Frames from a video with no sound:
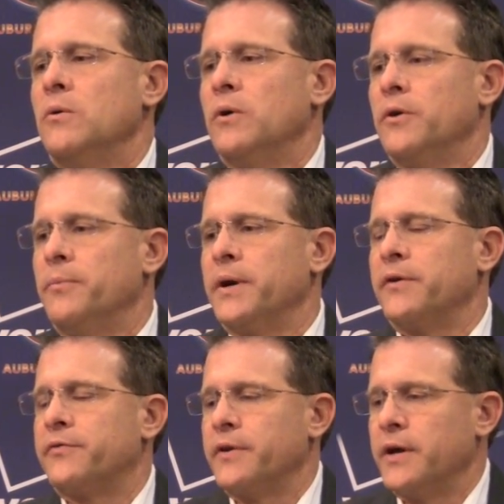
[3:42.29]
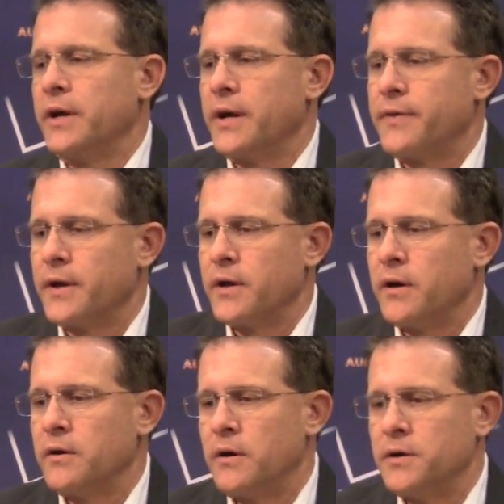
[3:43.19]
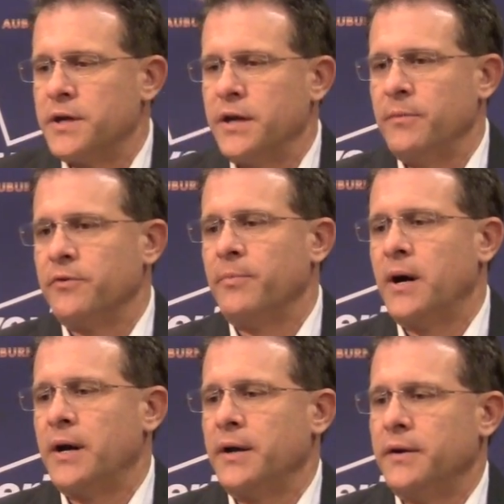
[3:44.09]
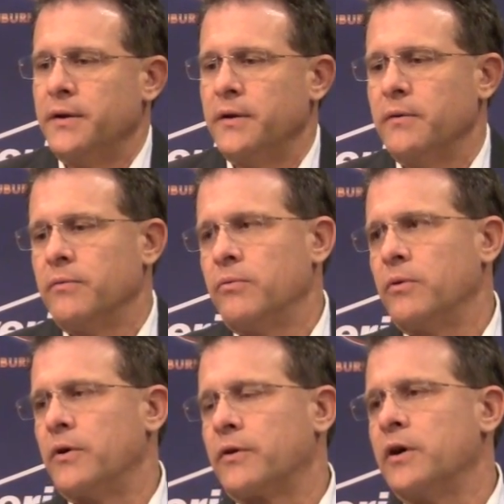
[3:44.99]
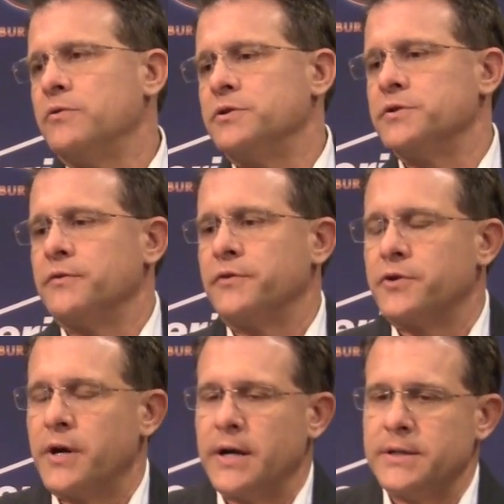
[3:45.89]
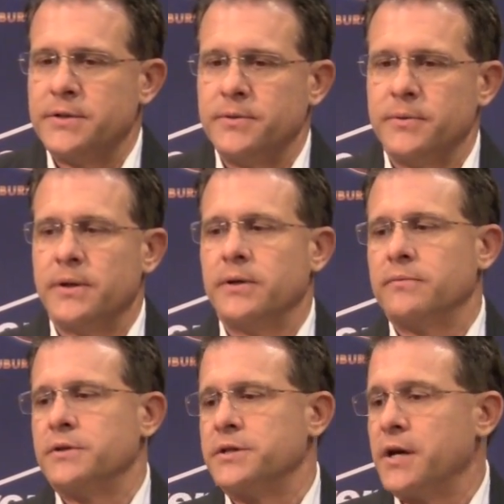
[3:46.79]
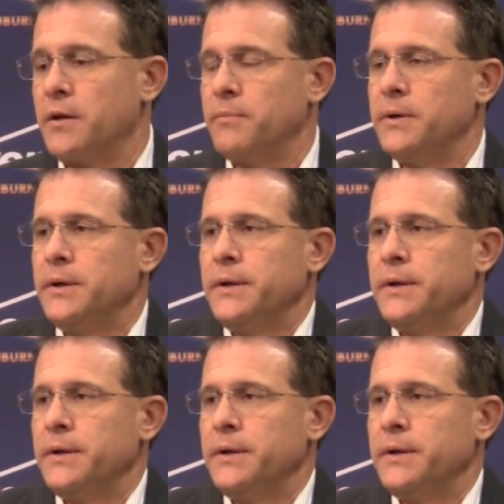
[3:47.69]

Well, the biggest thing, I think our team has bought into what our coaches have tried to tell them.